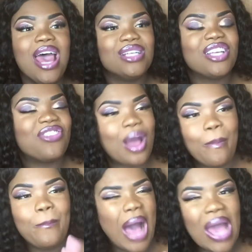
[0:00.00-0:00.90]
something
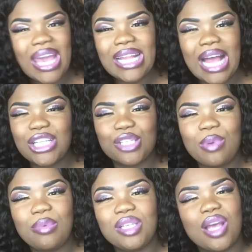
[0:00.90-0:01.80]
about it that just
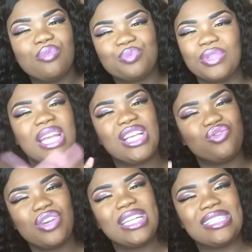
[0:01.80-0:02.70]
made me say,
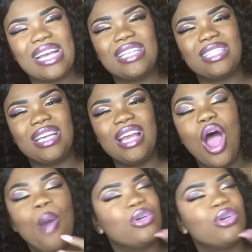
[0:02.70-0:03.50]
he's really sexy.